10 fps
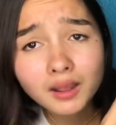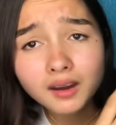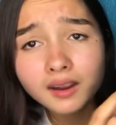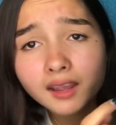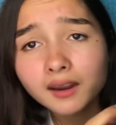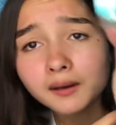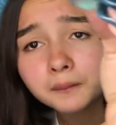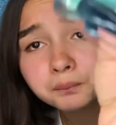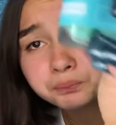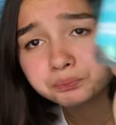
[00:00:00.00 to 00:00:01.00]
bear
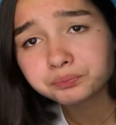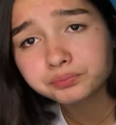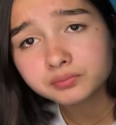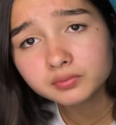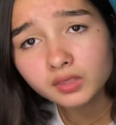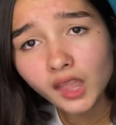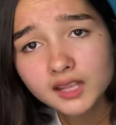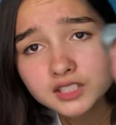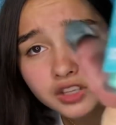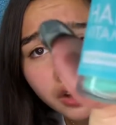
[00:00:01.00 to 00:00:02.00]
hair
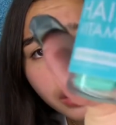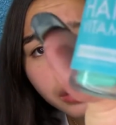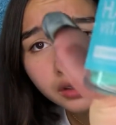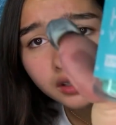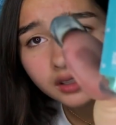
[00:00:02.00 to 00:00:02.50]
so